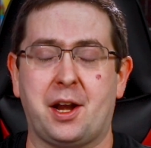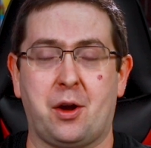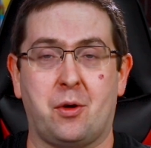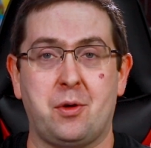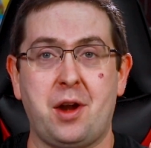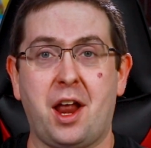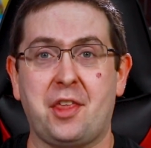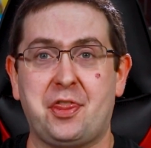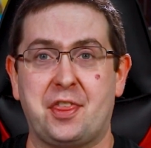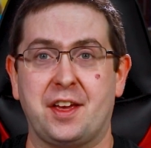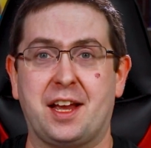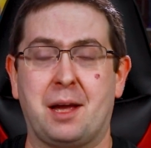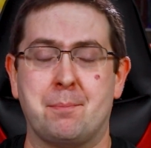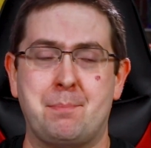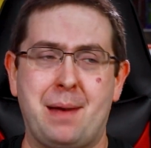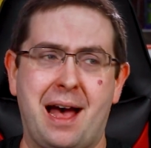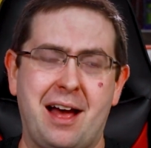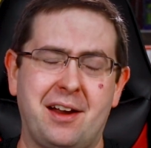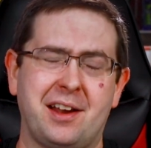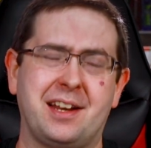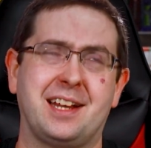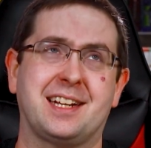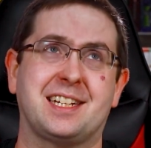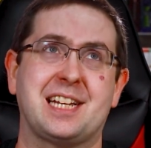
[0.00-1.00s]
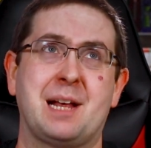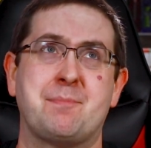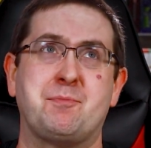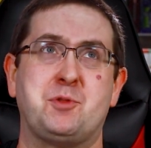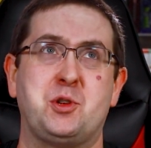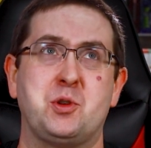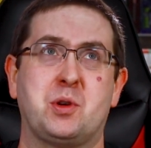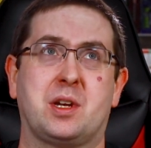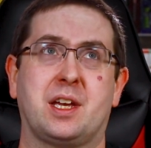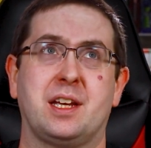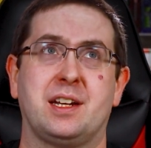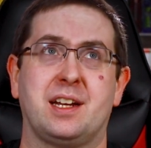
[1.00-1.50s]
know nothing about it except
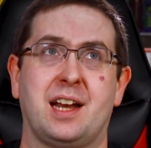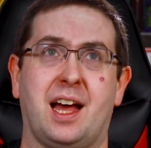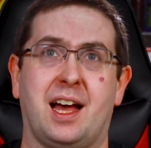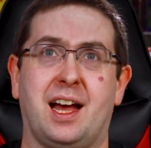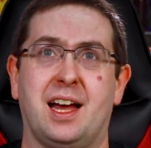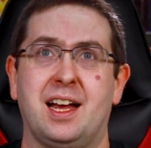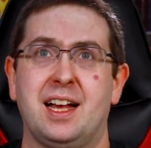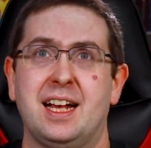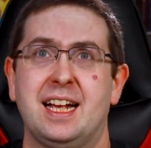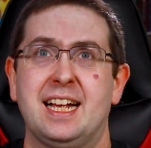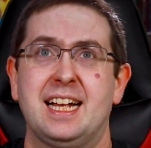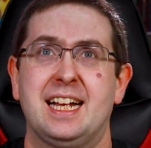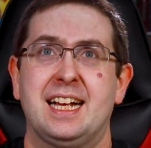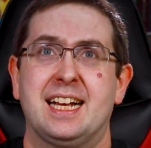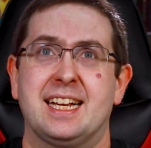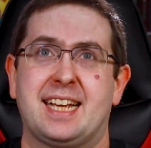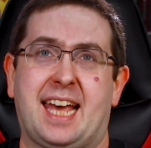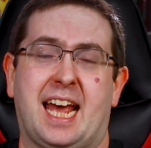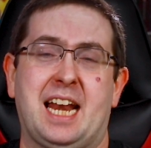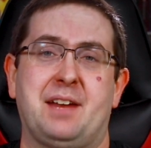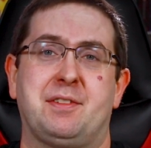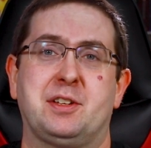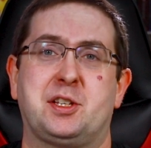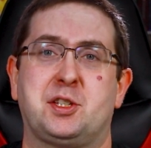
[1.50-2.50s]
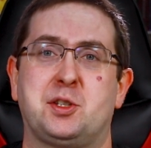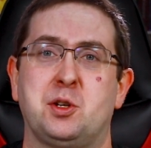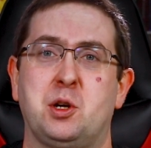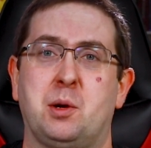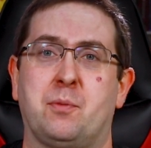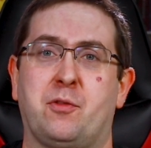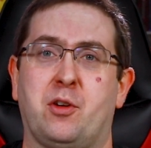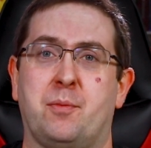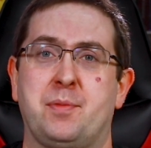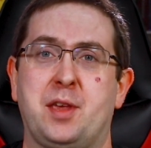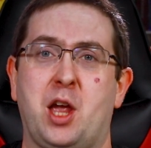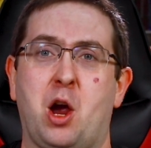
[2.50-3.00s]
you can uh, kind of
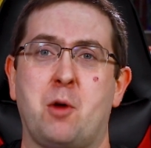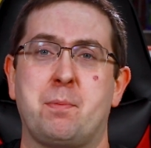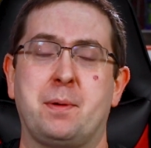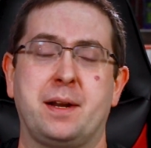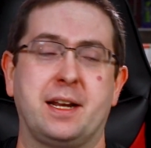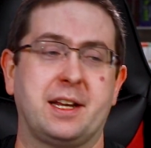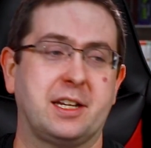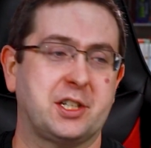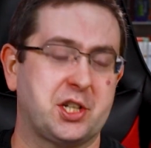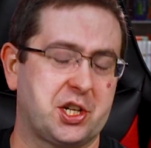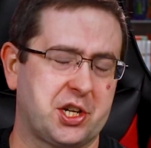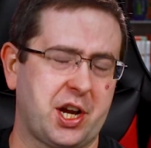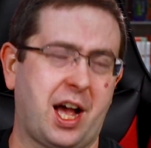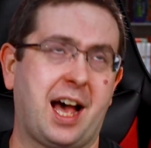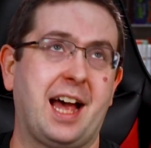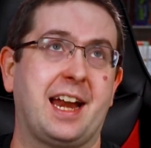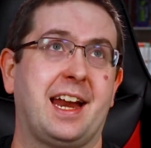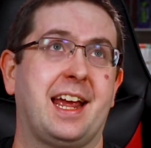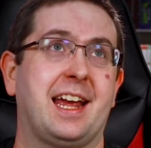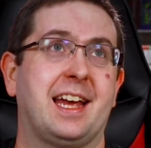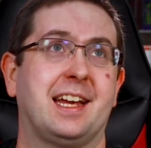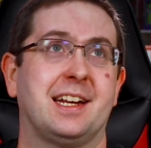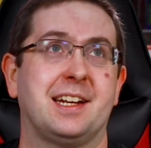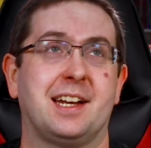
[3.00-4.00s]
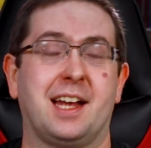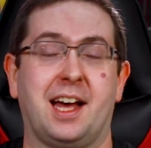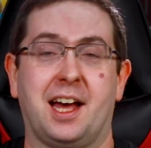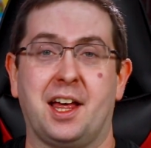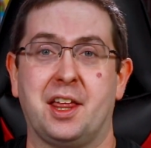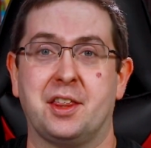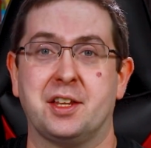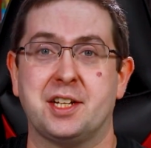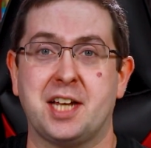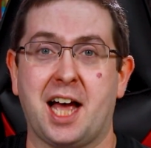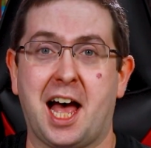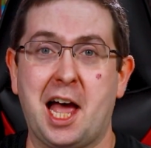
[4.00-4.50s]
assume from the opening shot and
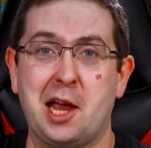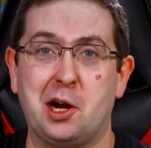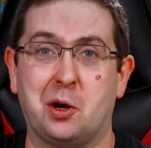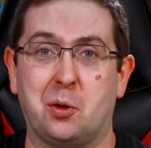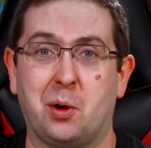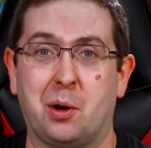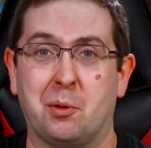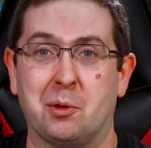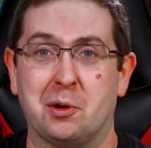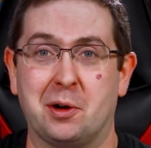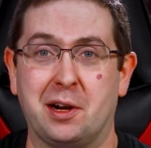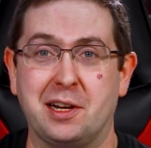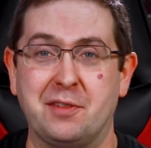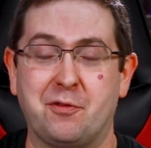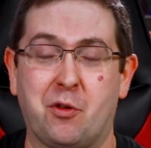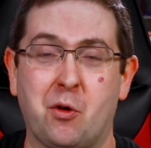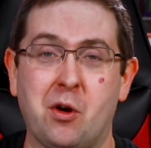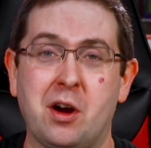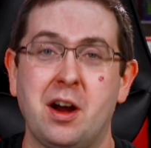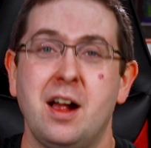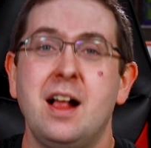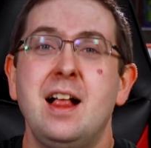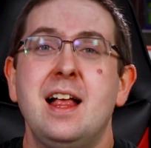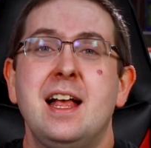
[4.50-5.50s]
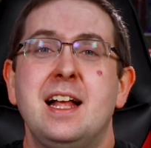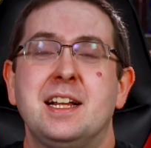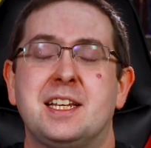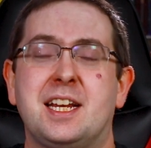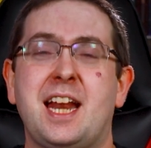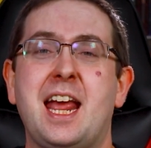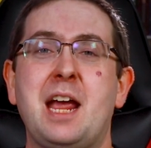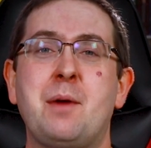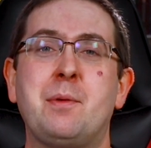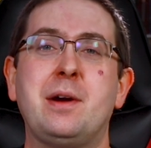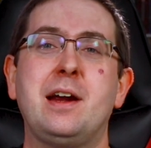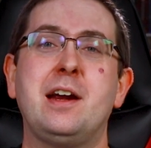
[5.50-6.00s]
uh, the title what we're in for.
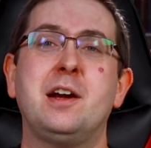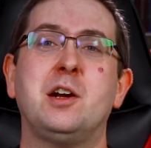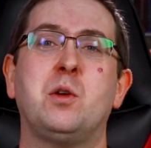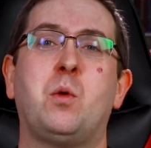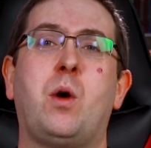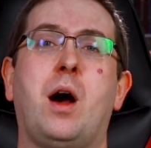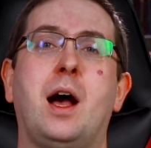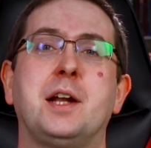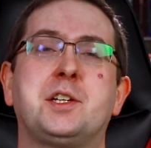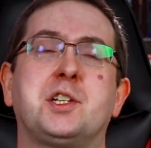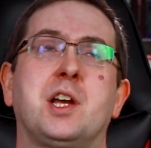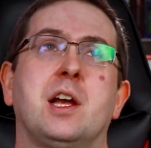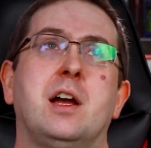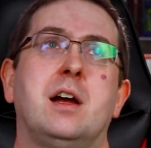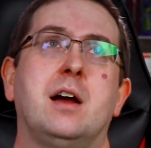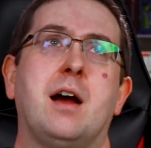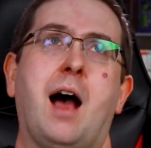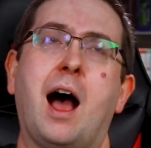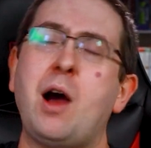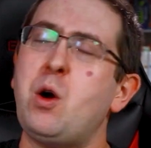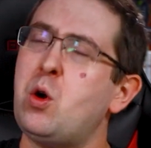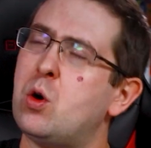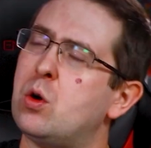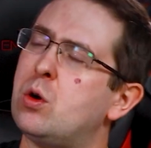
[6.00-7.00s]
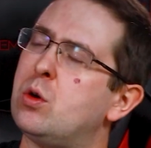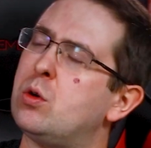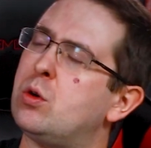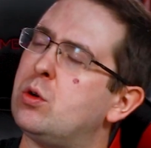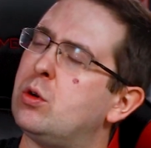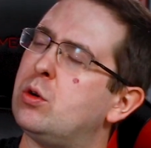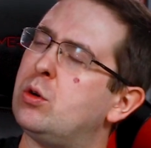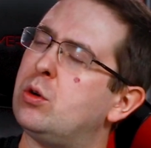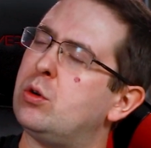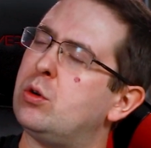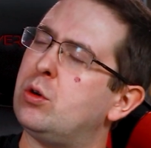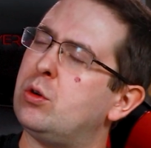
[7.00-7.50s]
Today we're here to watch Howl.
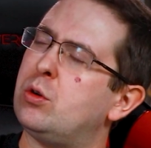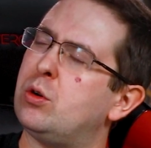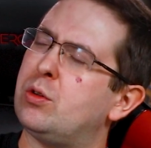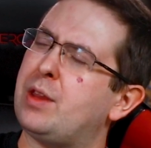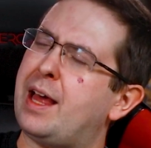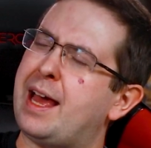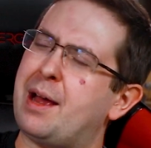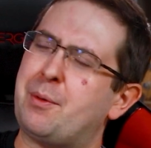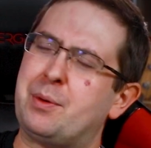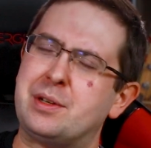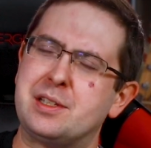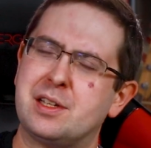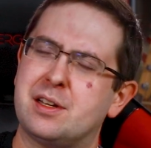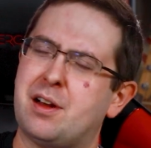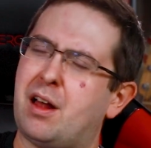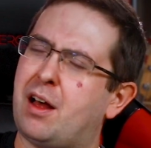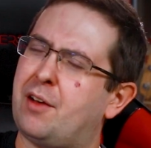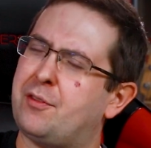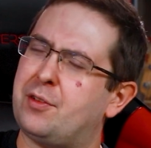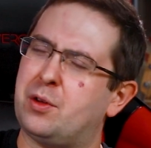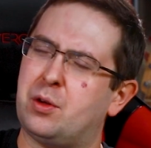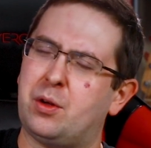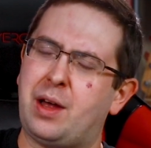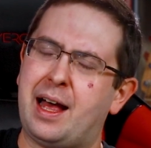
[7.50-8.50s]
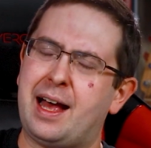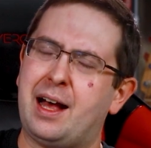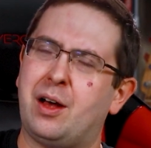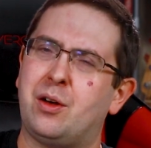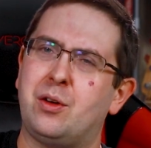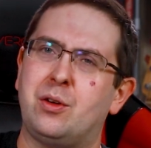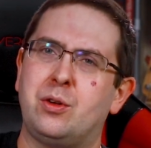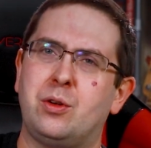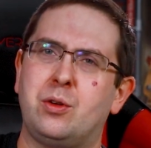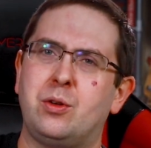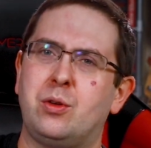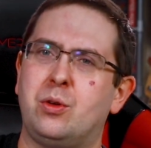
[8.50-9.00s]
That was an awful
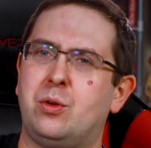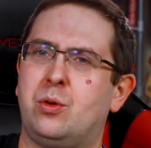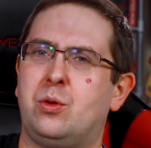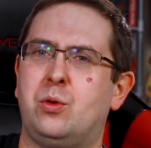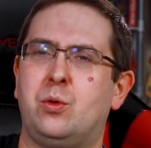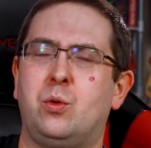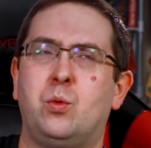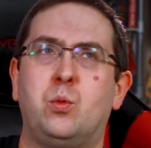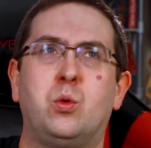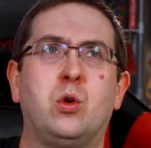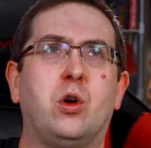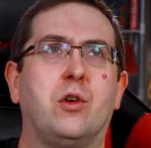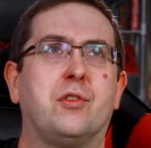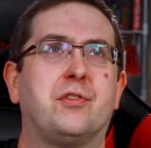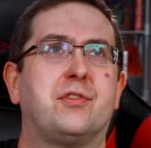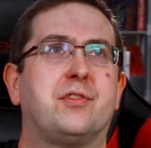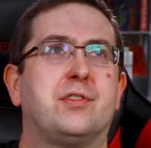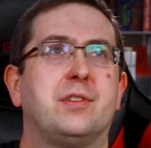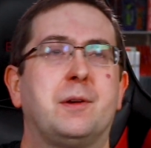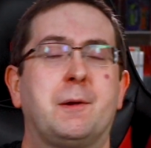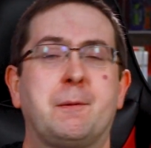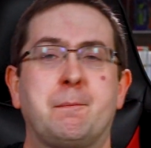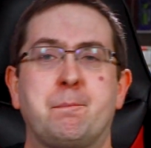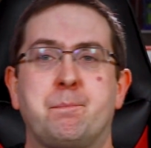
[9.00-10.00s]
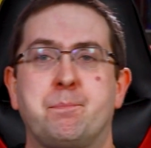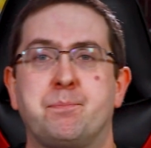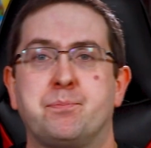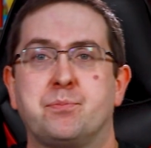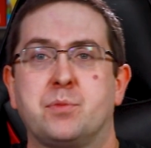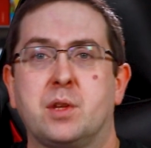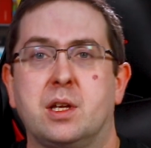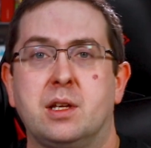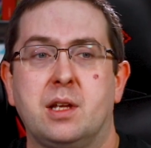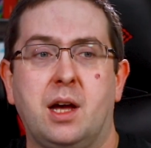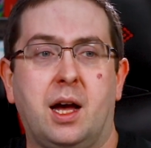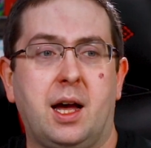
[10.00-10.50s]
Howl. Wolf.
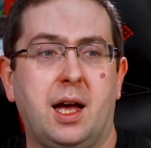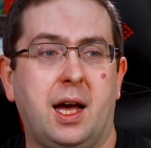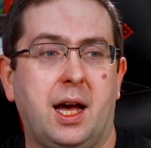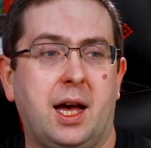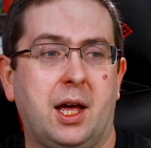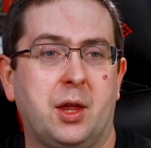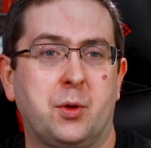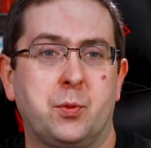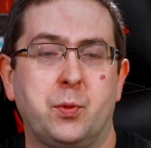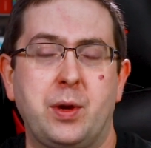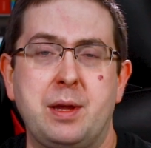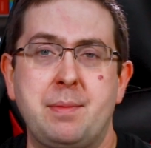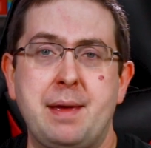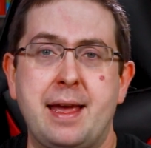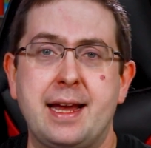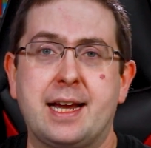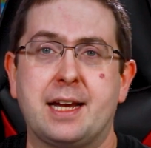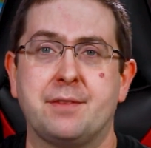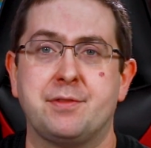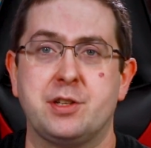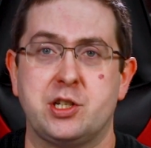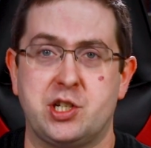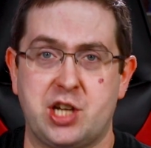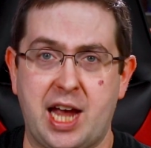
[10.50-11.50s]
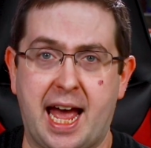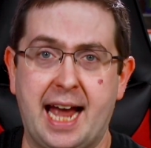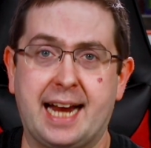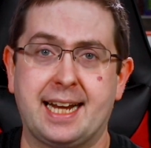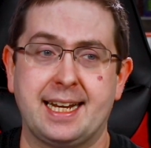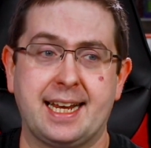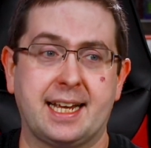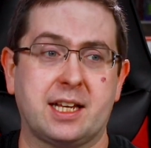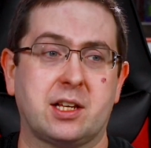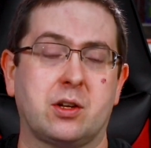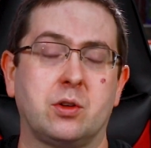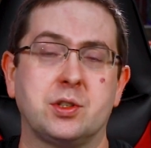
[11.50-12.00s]
Uh, remake of the Jack
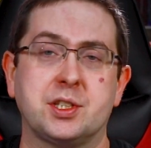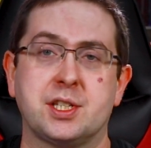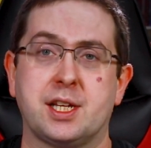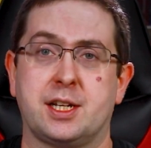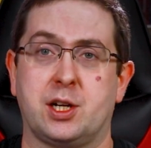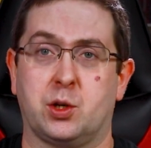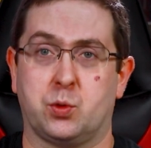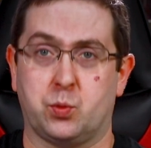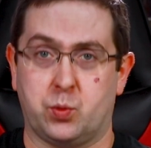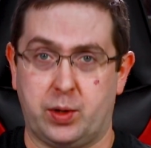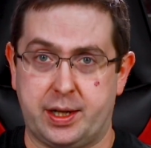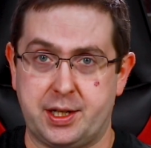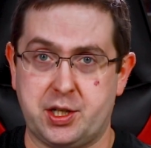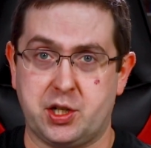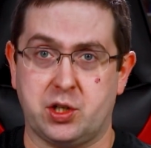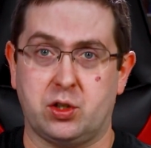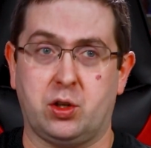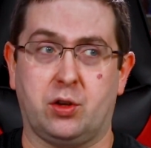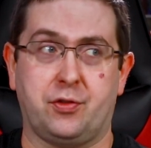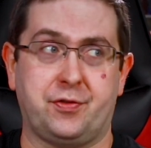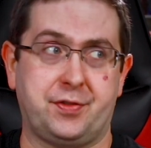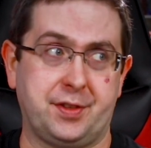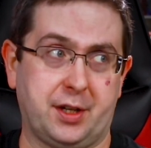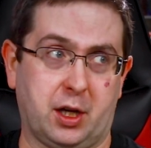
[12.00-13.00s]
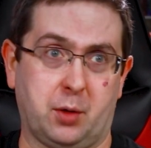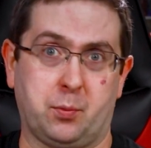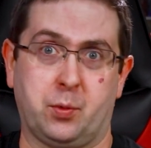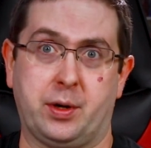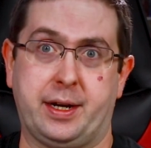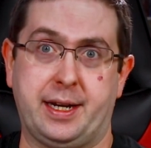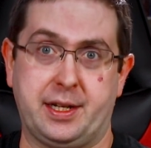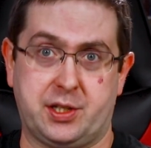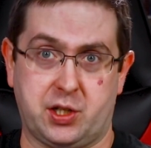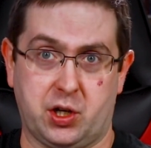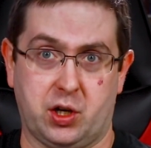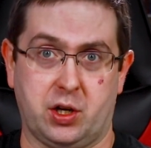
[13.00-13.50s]
Nicholson original film where
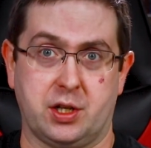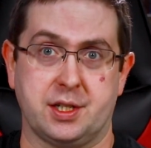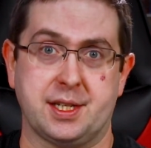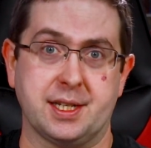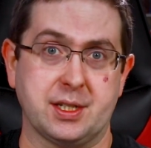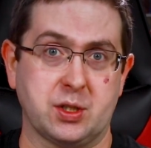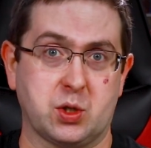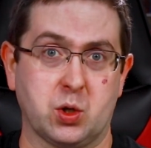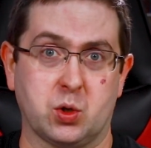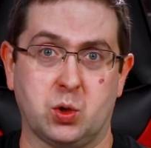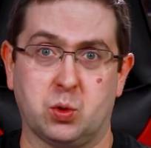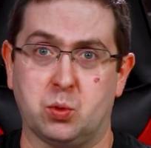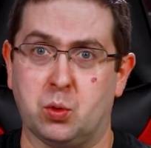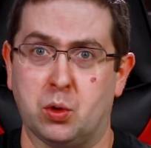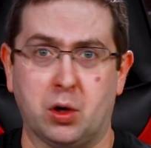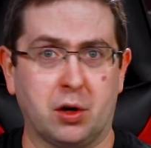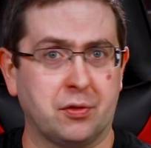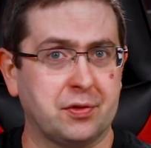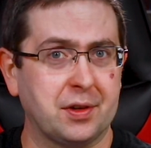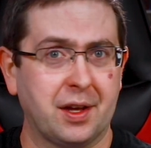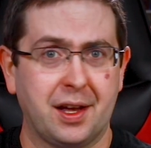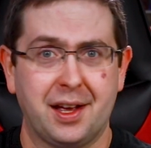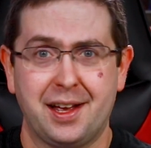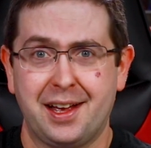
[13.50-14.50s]
he turns into a wolf.